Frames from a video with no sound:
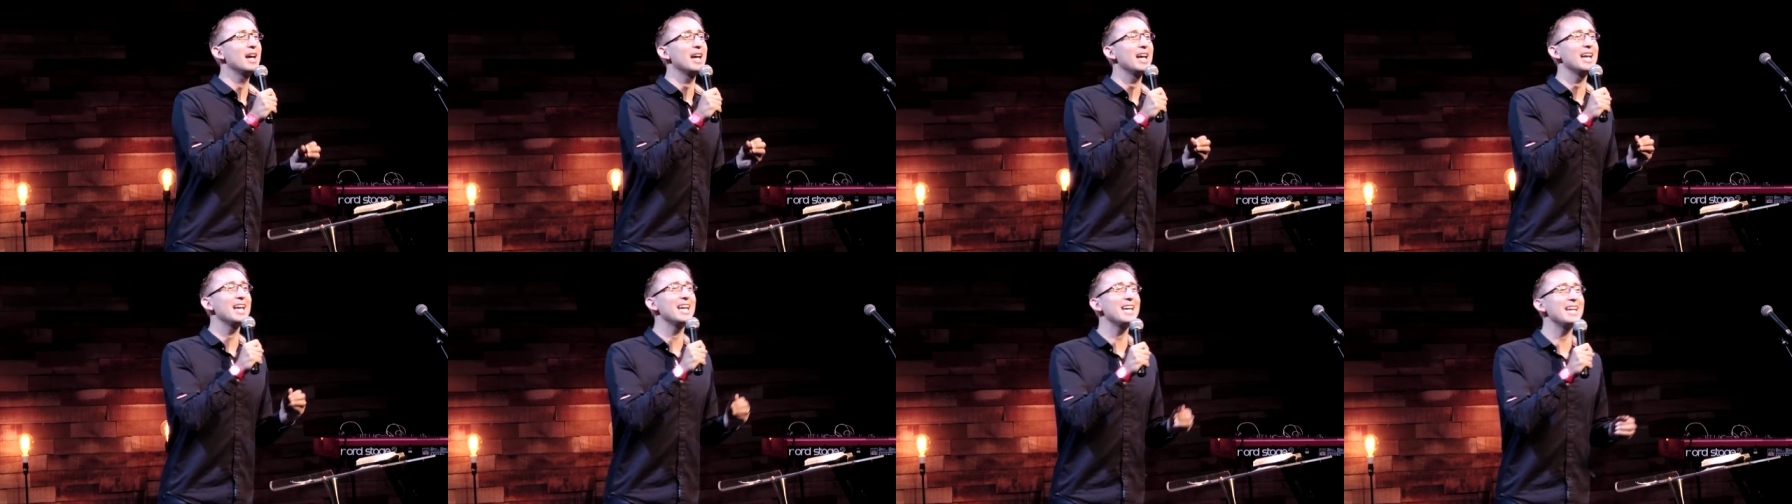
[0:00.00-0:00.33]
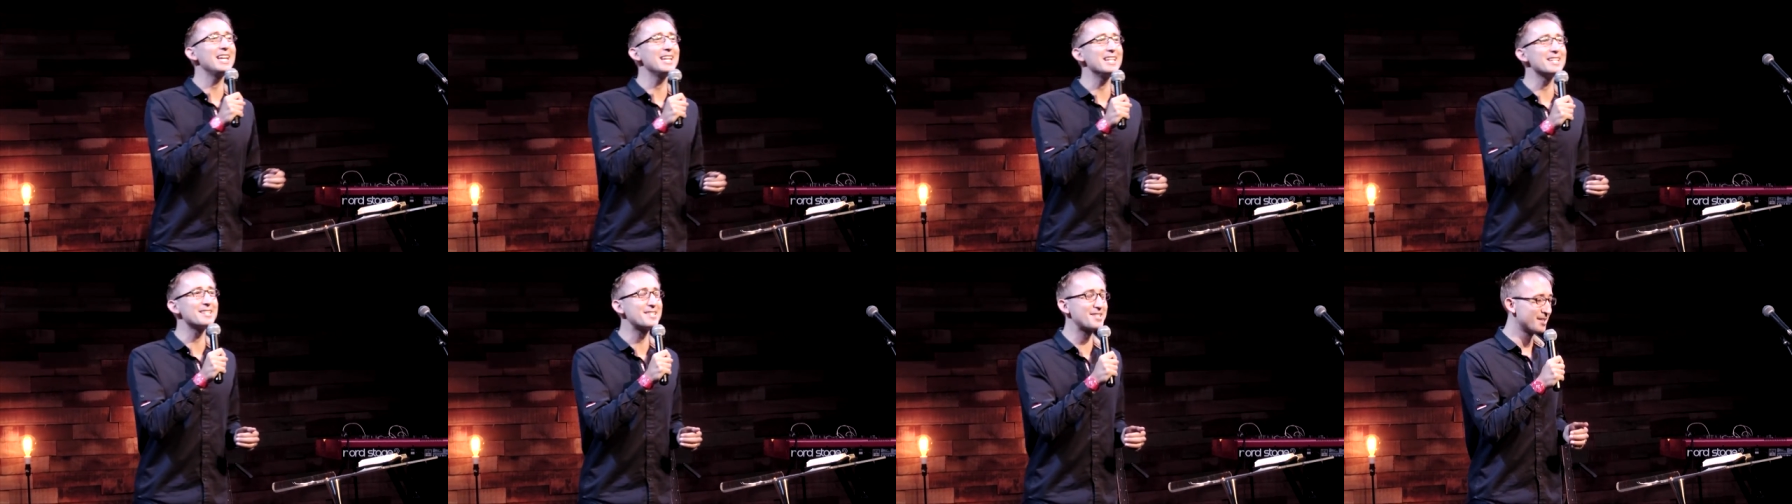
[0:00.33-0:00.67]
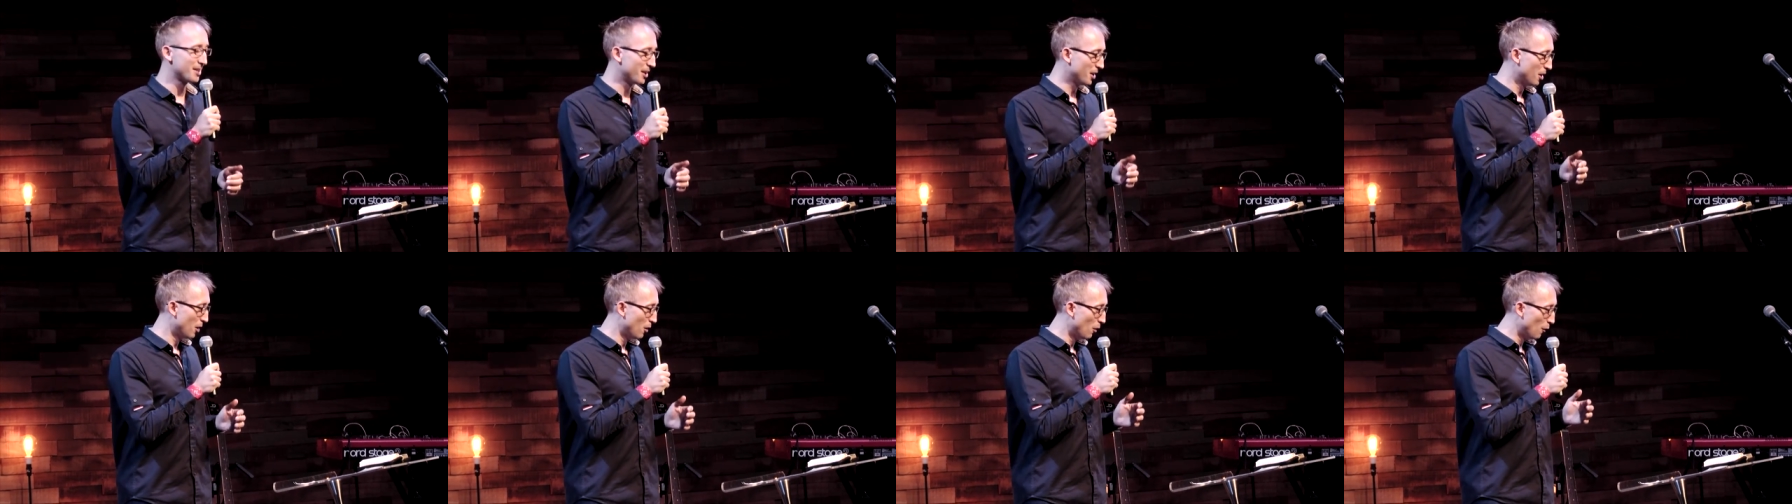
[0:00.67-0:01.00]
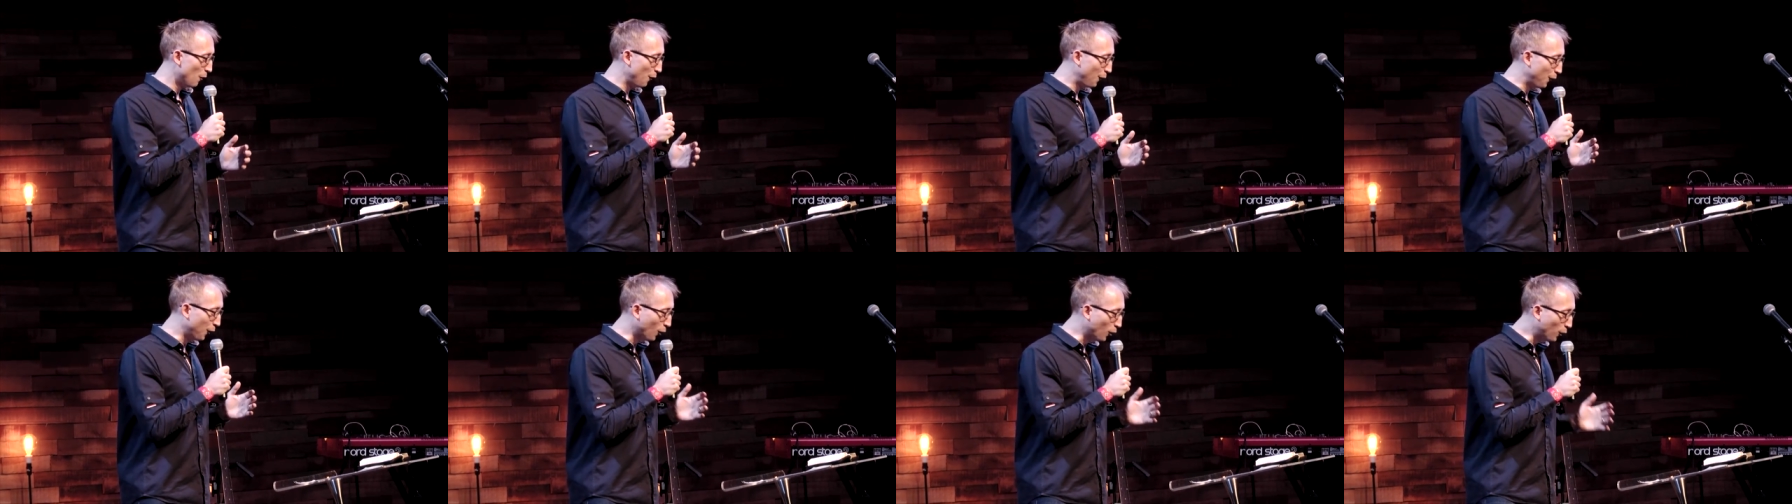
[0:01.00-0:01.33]
is
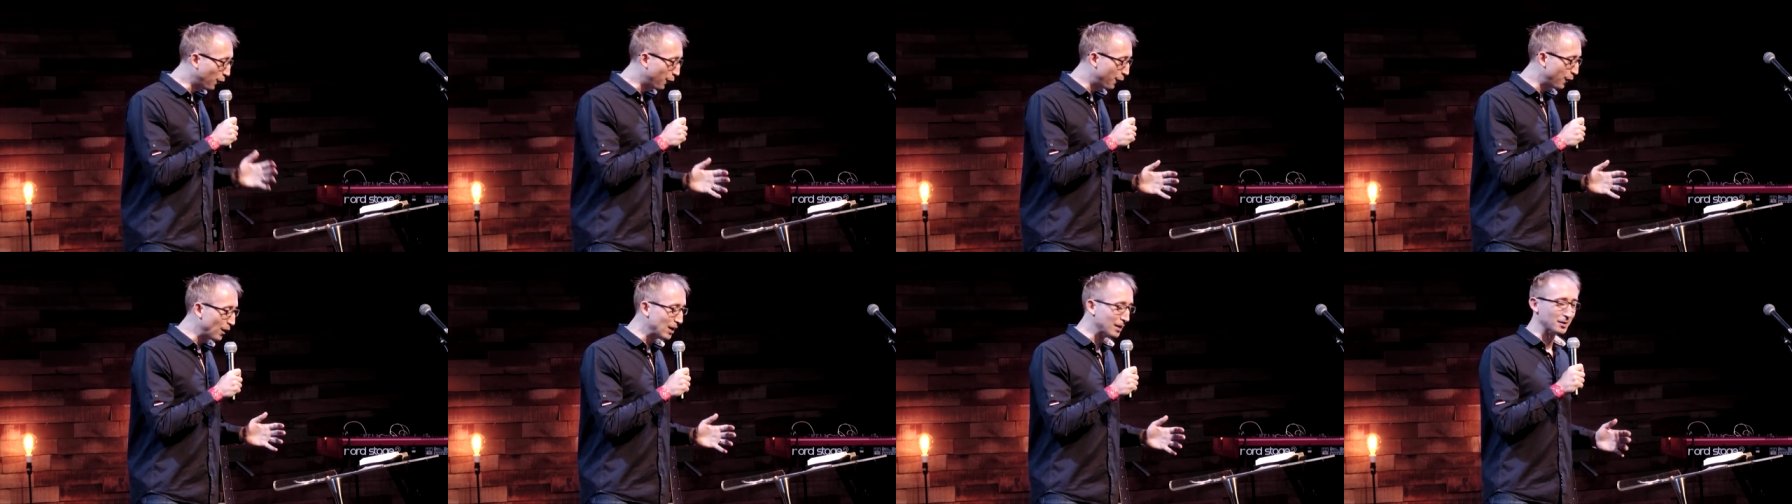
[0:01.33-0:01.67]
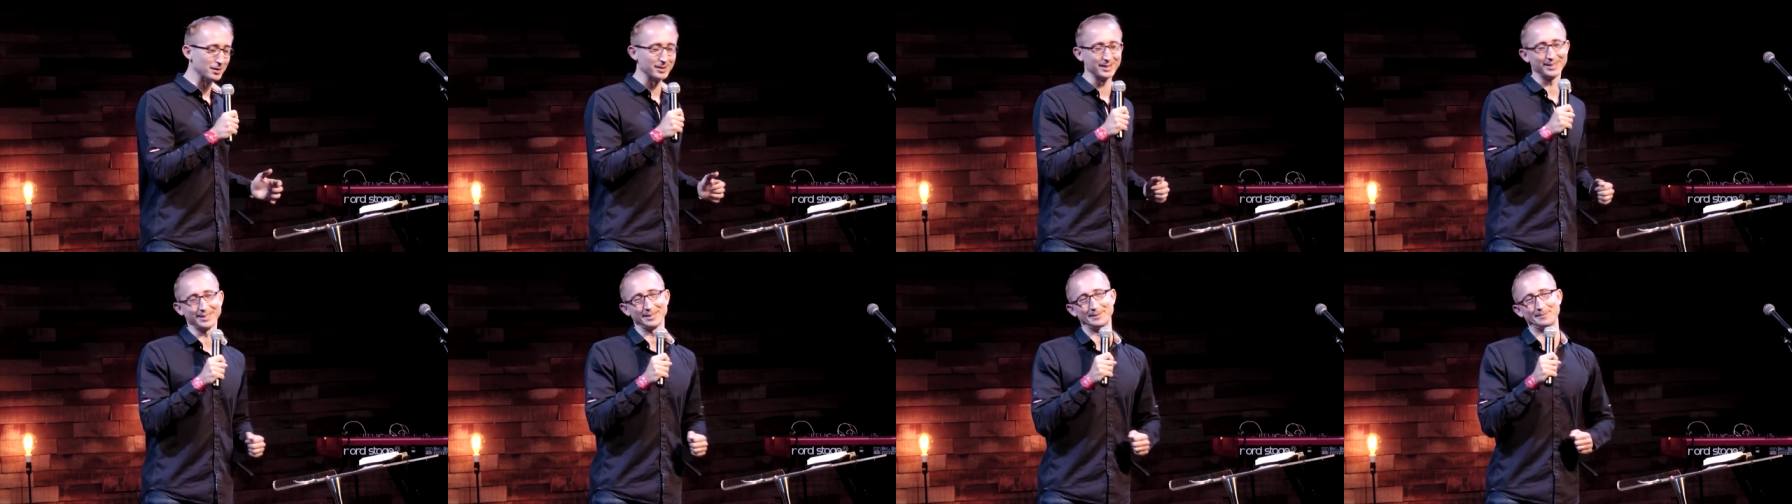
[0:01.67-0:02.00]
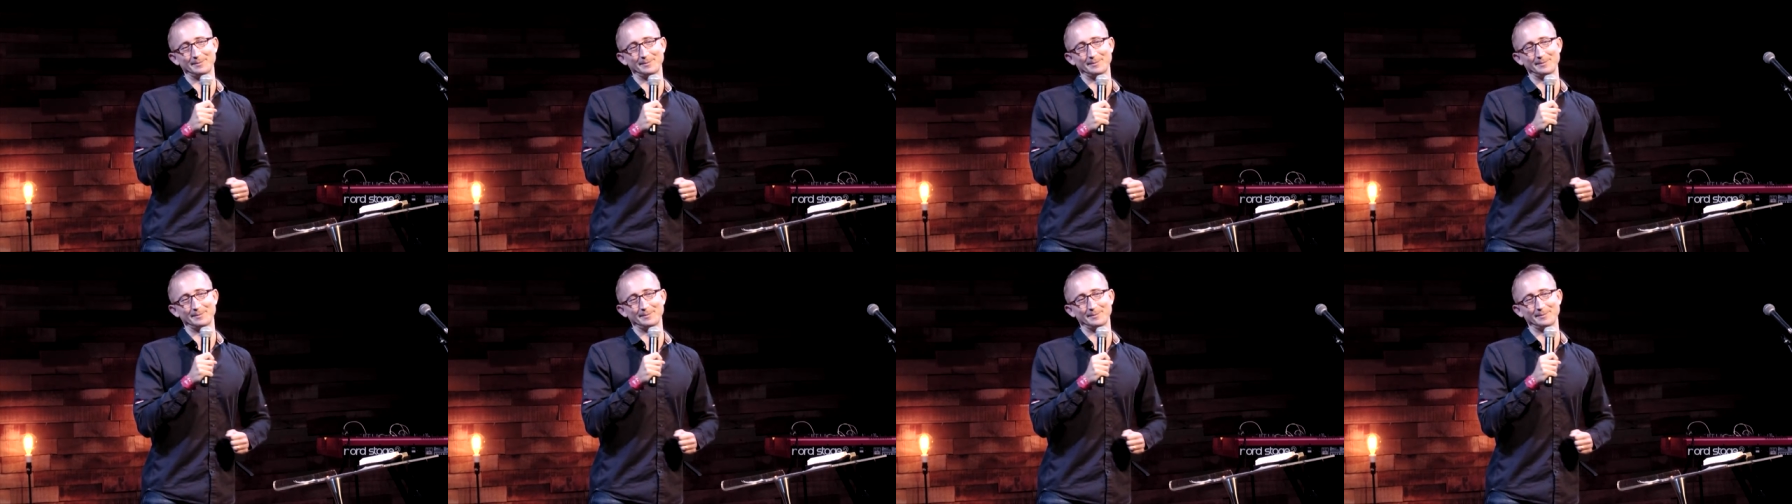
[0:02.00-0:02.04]
fulfilled.